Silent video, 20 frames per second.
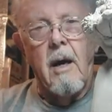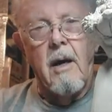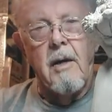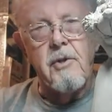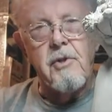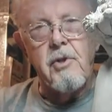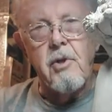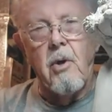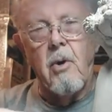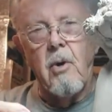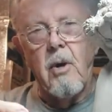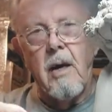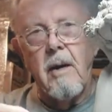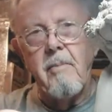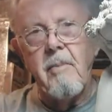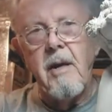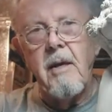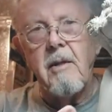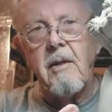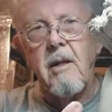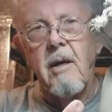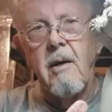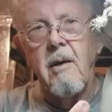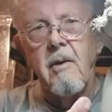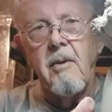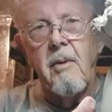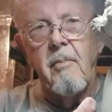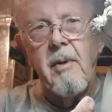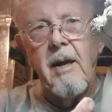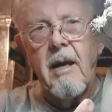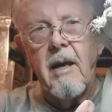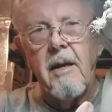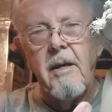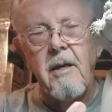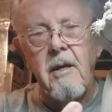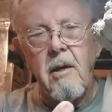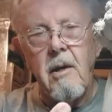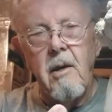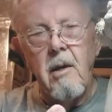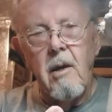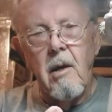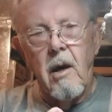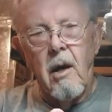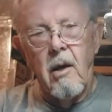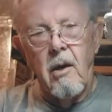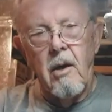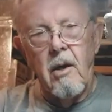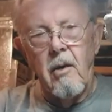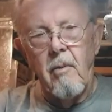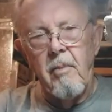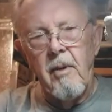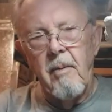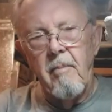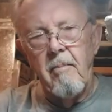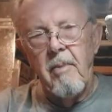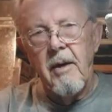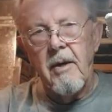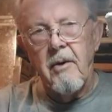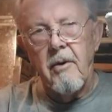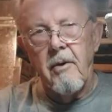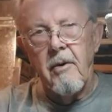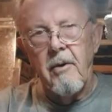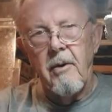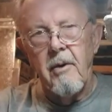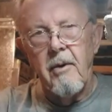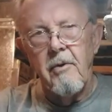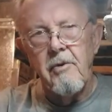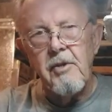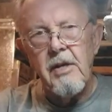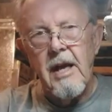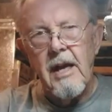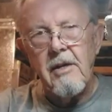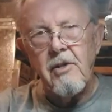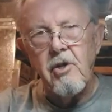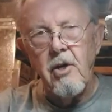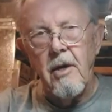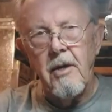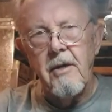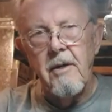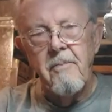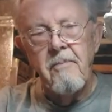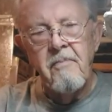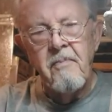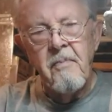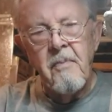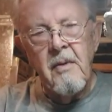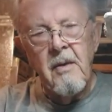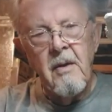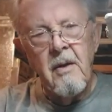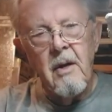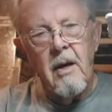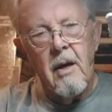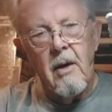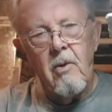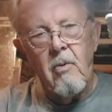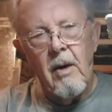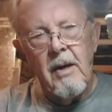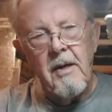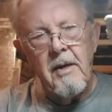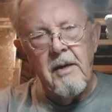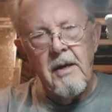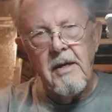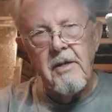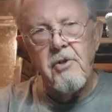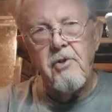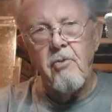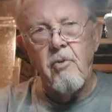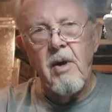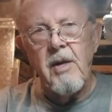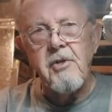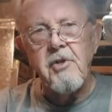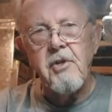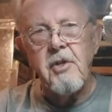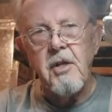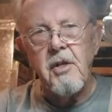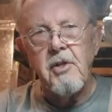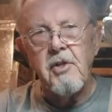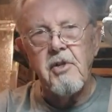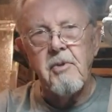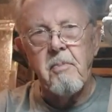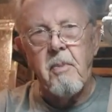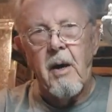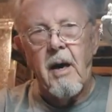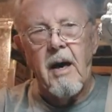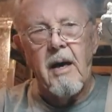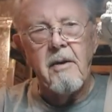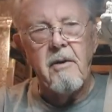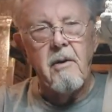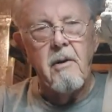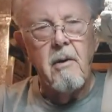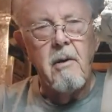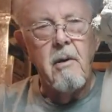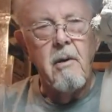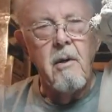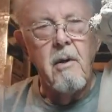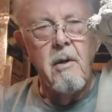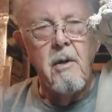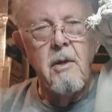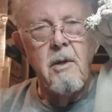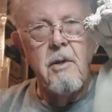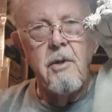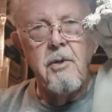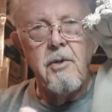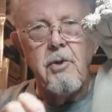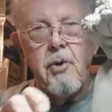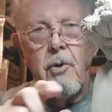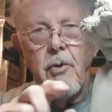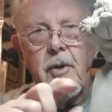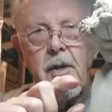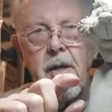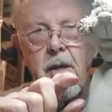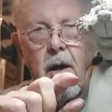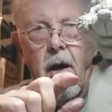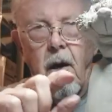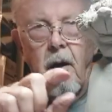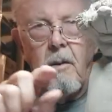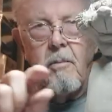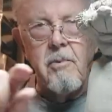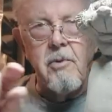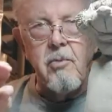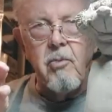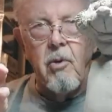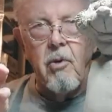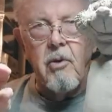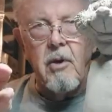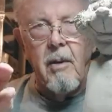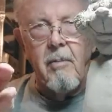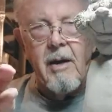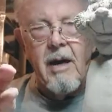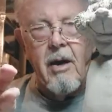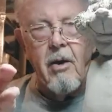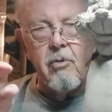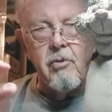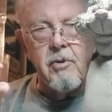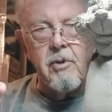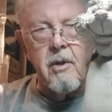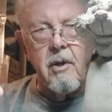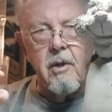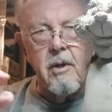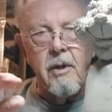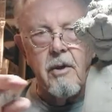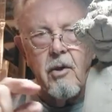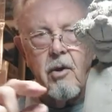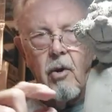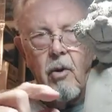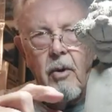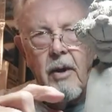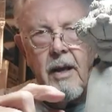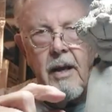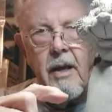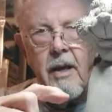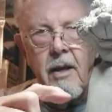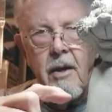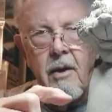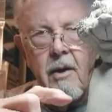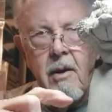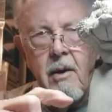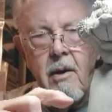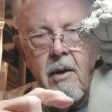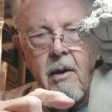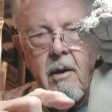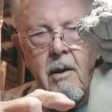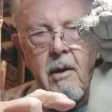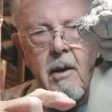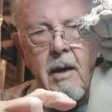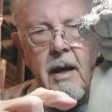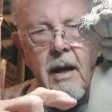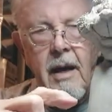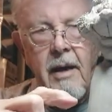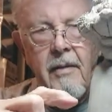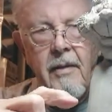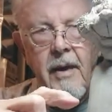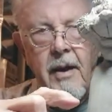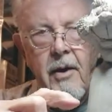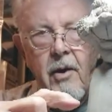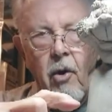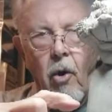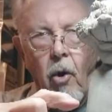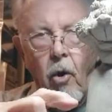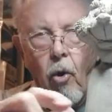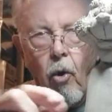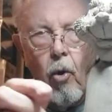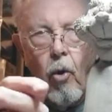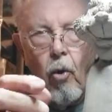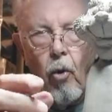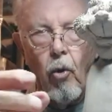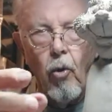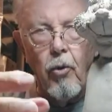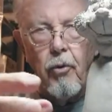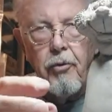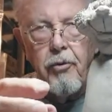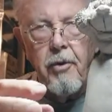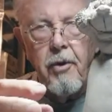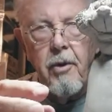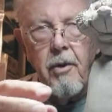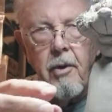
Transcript: So I made the belly a little bit bigger, and there's actually quite a nice resting spot. So the arms will come out and go in and then hold